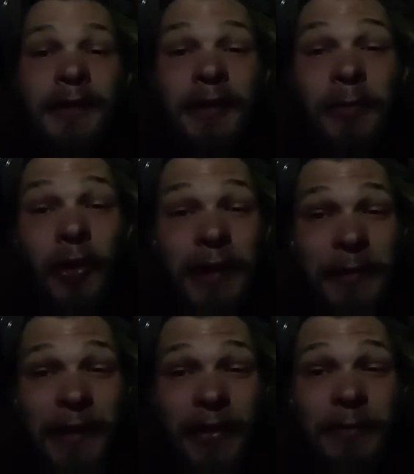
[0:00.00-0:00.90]
"Good morning,
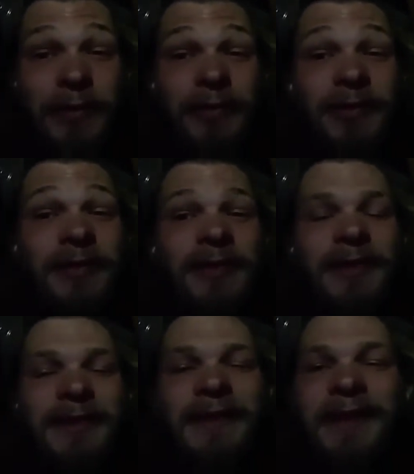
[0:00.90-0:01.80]
Winnie the Pooh,"
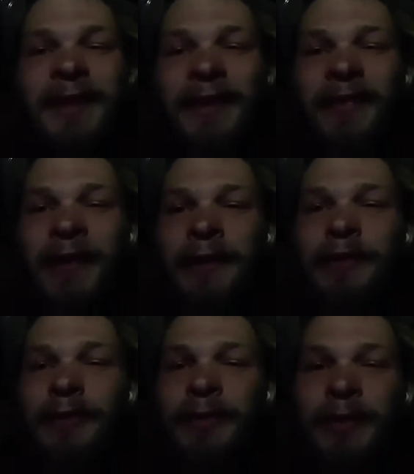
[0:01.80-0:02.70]
said
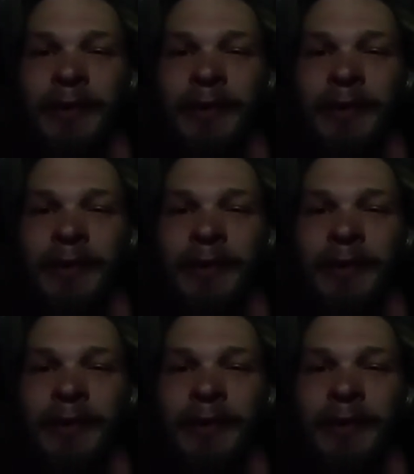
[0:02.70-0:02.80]
you.